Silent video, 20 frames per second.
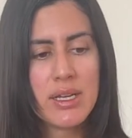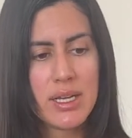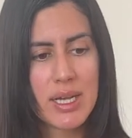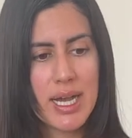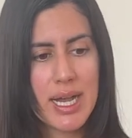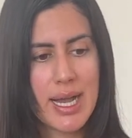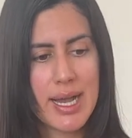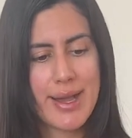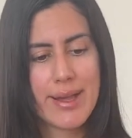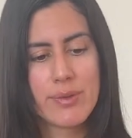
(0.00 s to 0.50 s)

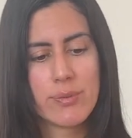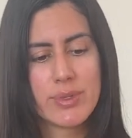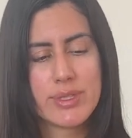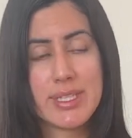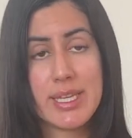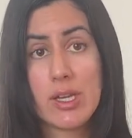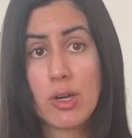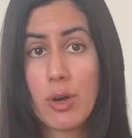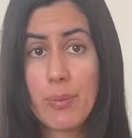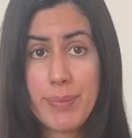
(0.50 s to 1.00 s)
And when
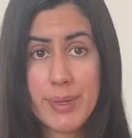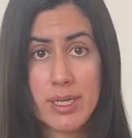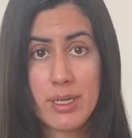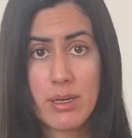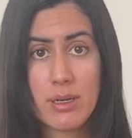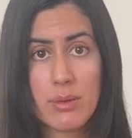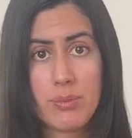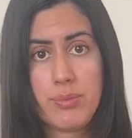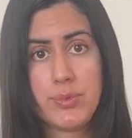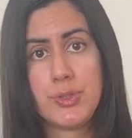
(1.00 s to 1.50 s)
they open
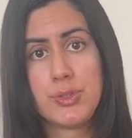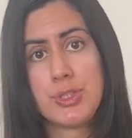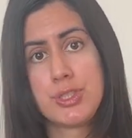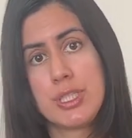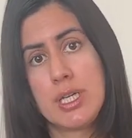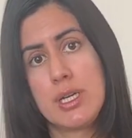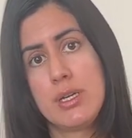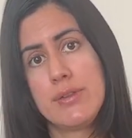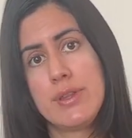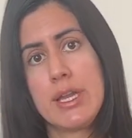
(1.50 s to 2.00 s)
up to
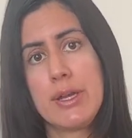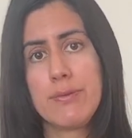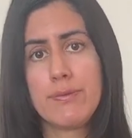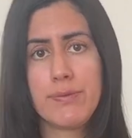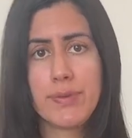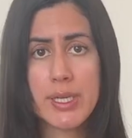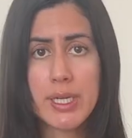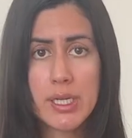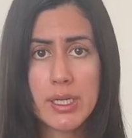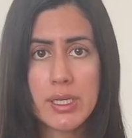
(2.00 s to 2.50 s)
share their
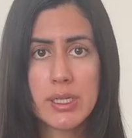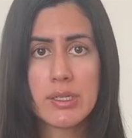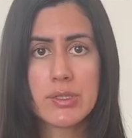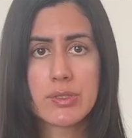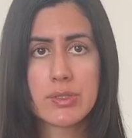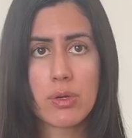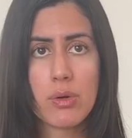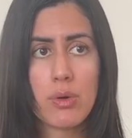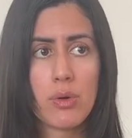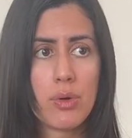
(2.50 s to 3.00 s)
fears
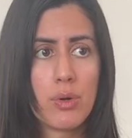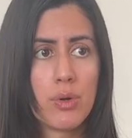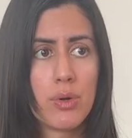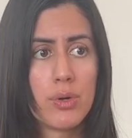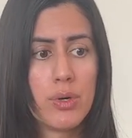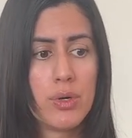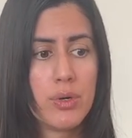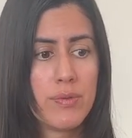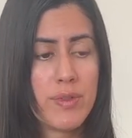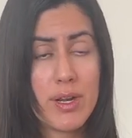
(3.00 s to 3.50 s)

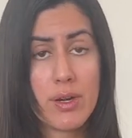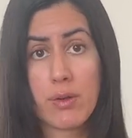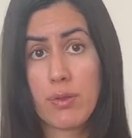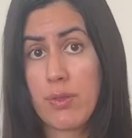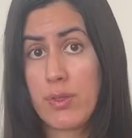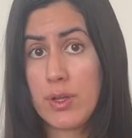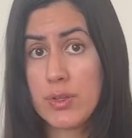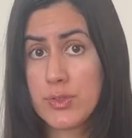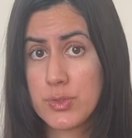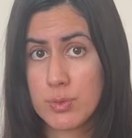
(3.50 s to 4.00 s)
or their
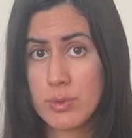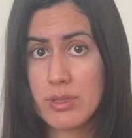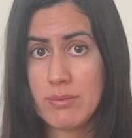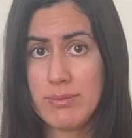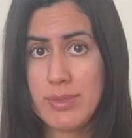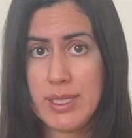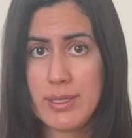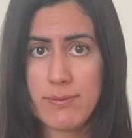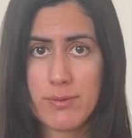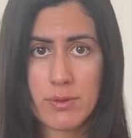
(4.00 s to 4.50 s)
thoughts with
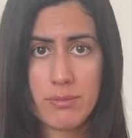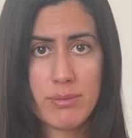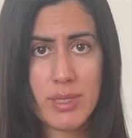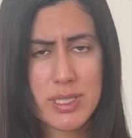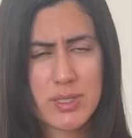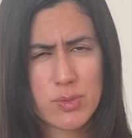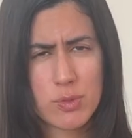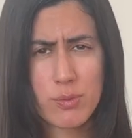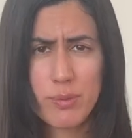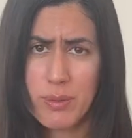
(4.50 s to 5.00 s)
me, for me
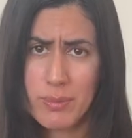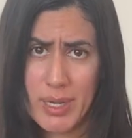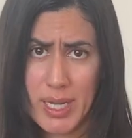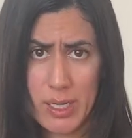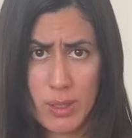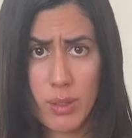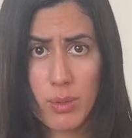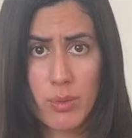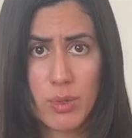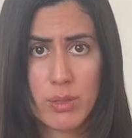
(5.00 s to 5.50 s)
it's super
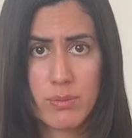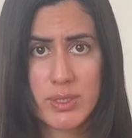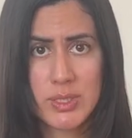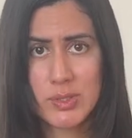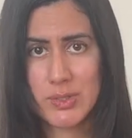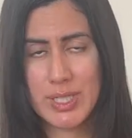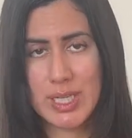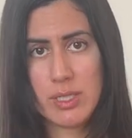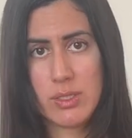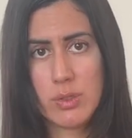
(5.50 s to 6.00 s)
valuable
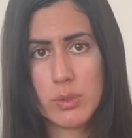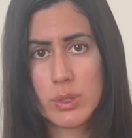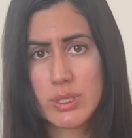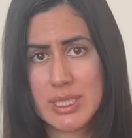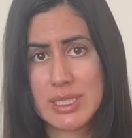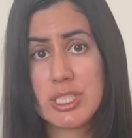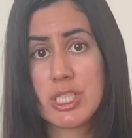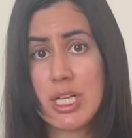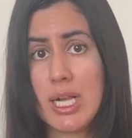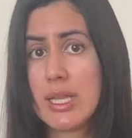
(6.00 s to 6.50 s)
because I know it's a
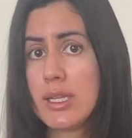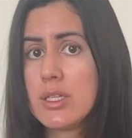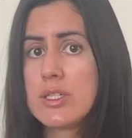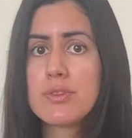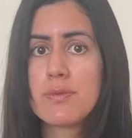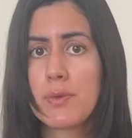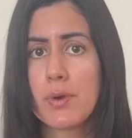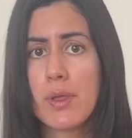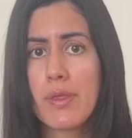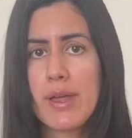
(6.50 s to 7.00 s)
challenge
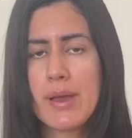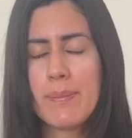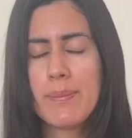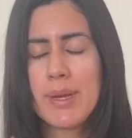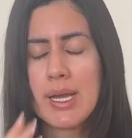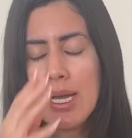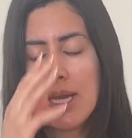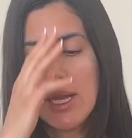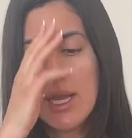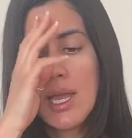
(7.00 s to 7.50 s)
for them.
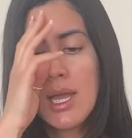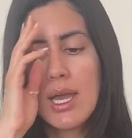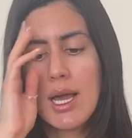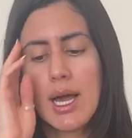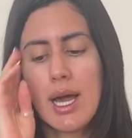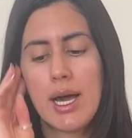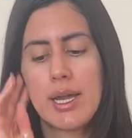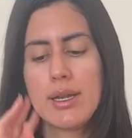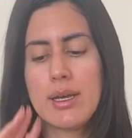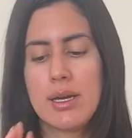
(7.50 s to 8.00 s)

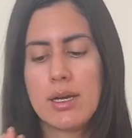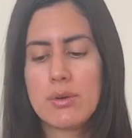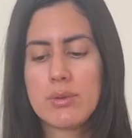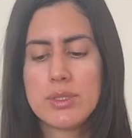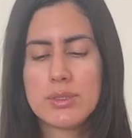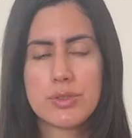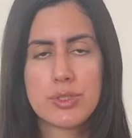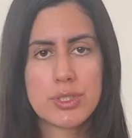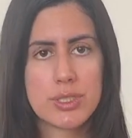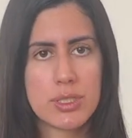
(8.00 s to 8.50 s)
And I want
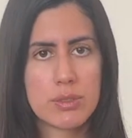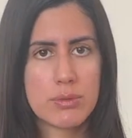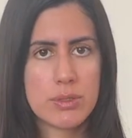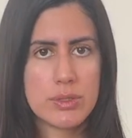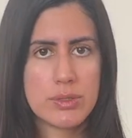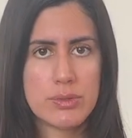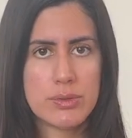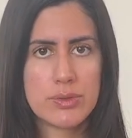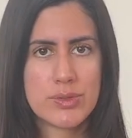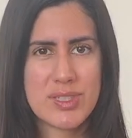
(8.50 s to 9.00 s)
to share with
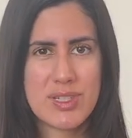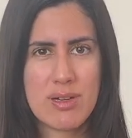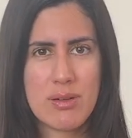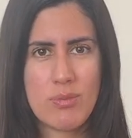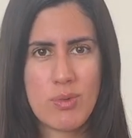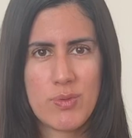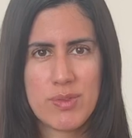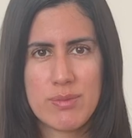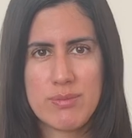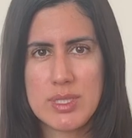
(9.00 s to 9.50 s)
you some
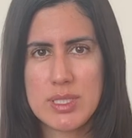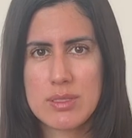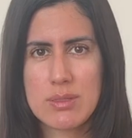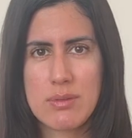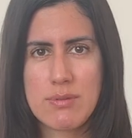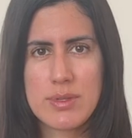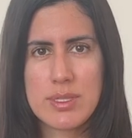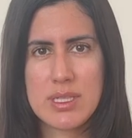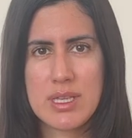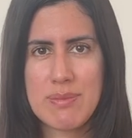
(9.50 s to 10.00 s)
of the
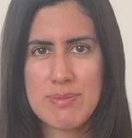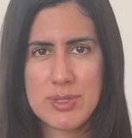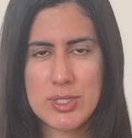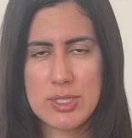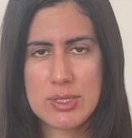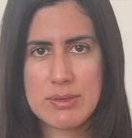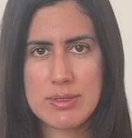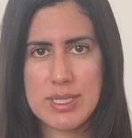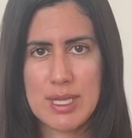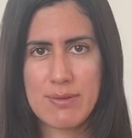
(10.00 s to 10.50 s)

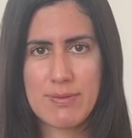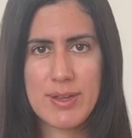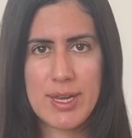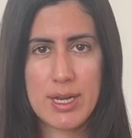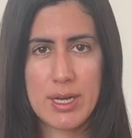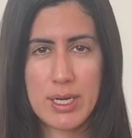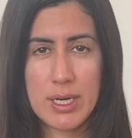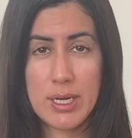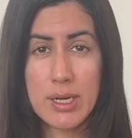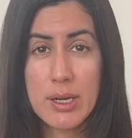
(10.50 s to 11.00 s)
misconceptions I've
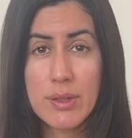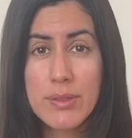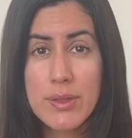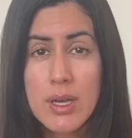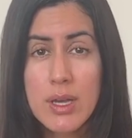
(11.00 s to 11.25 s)
heard